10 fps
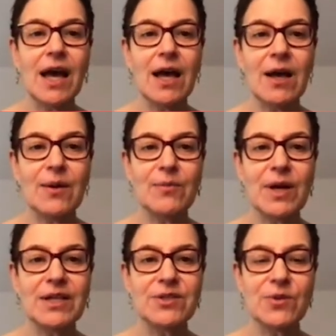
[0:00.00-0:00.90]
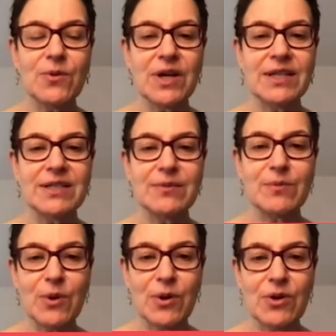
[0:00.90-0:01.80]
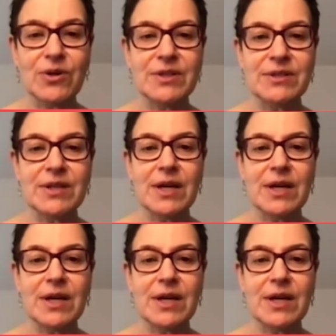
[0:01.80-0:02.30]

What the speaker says: a joint MERS